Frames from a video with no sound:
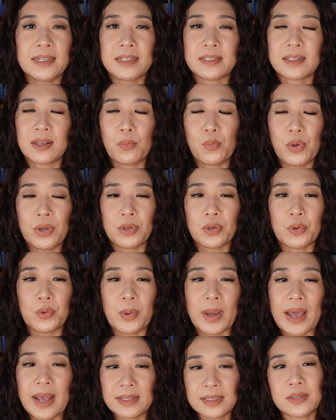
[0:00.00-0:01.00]
as someone who
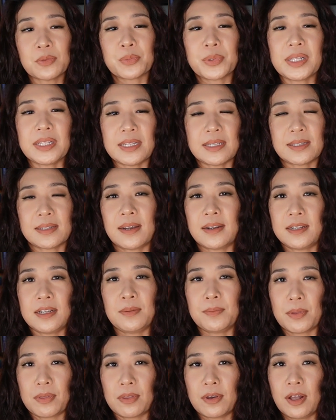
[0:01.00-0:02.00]
hasn't really studied
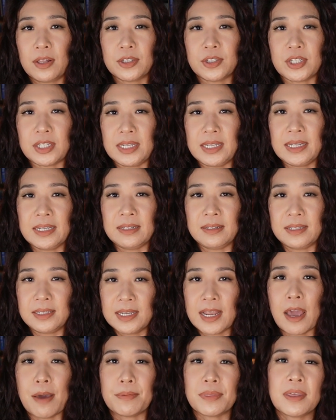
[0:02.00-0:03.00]
mythology in
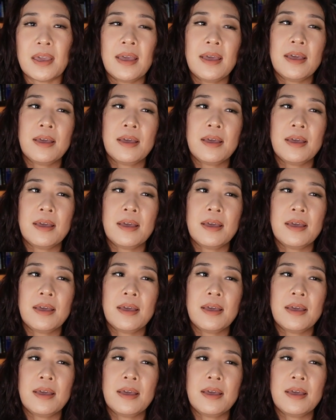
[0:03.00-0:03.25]
depth,